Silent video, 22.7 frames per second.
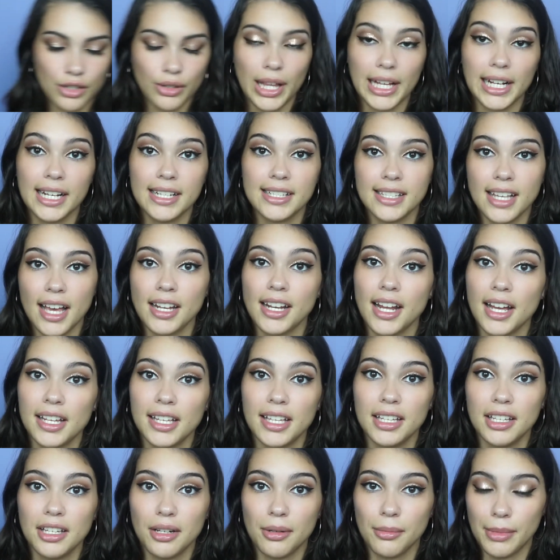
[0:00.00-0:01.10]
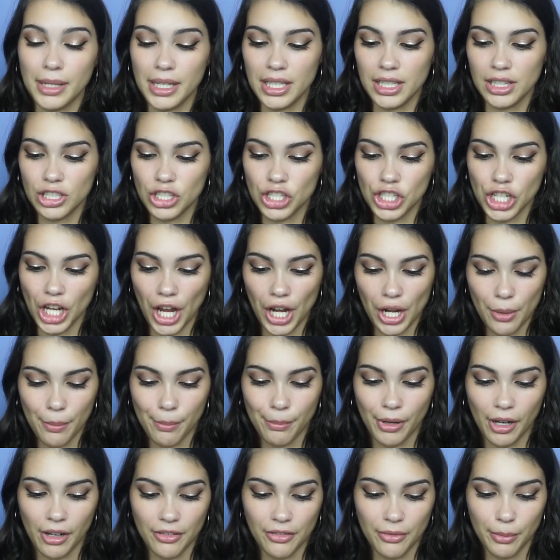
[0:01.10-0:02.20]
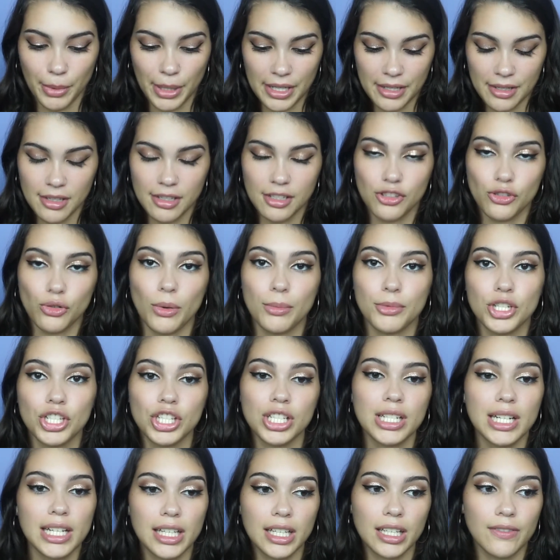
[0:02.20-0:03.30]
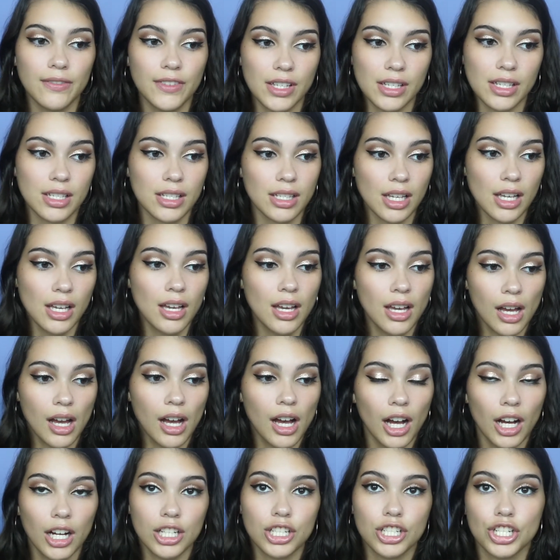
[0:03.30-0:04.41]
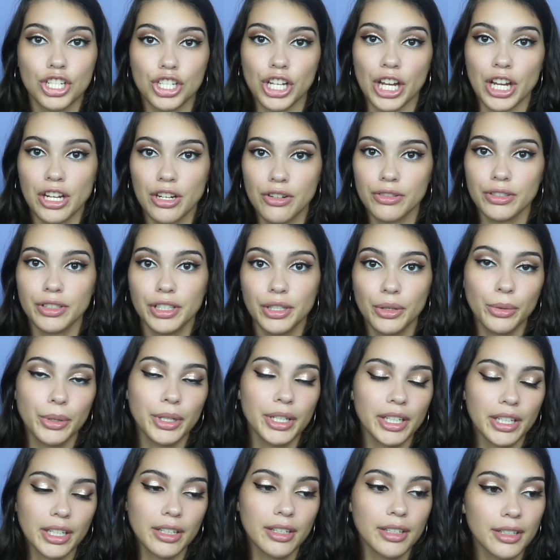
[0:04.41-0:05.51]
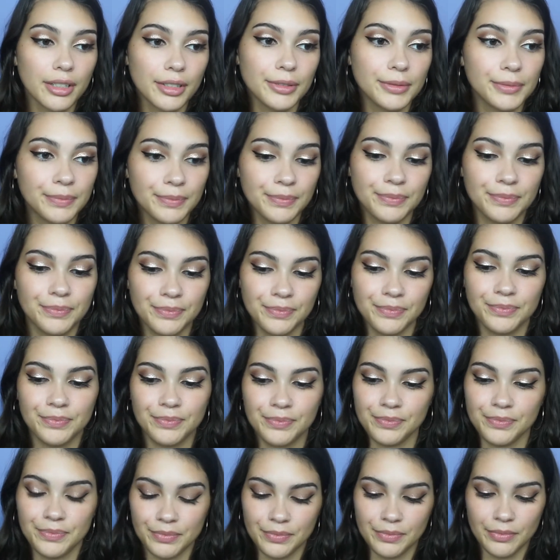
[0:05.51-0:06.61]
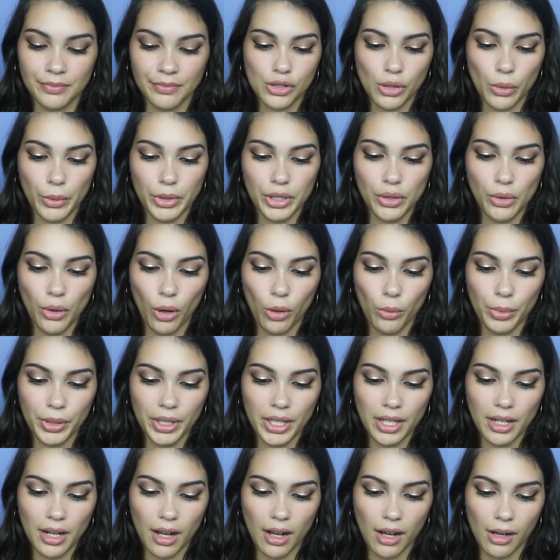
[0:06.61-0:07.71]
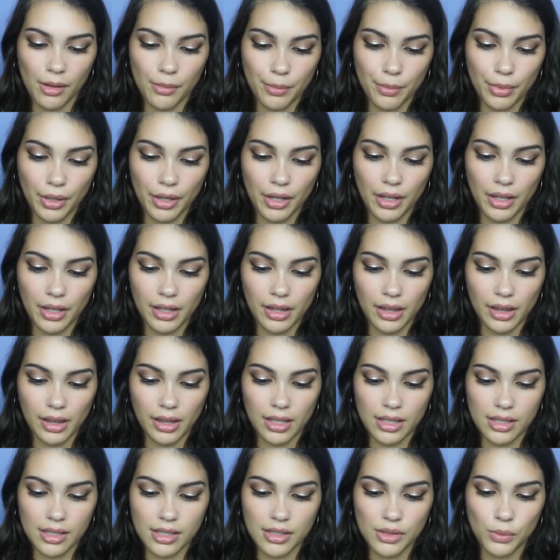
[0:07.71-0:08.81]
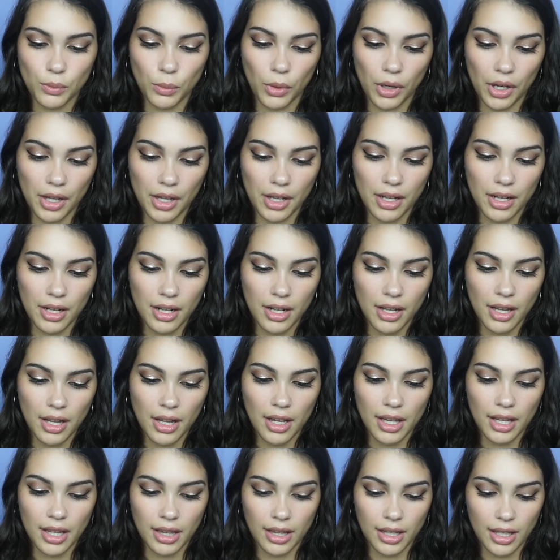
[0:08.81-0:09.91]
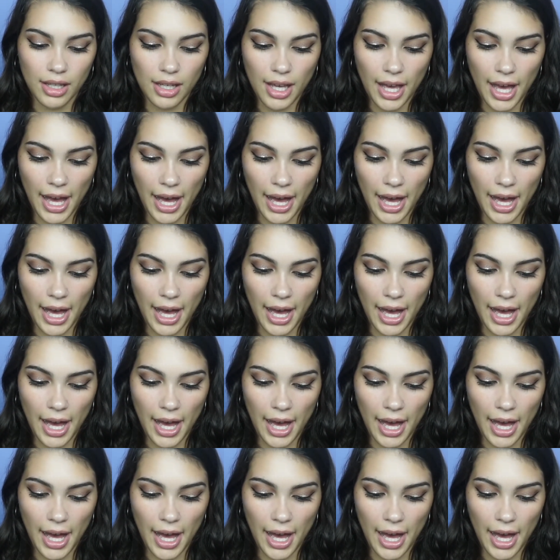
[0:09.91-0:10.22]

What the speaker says: So like I said, I am in the shade Buff Bisque, so I'm just gonna give this a shake really quick. So when you open it up, this is what the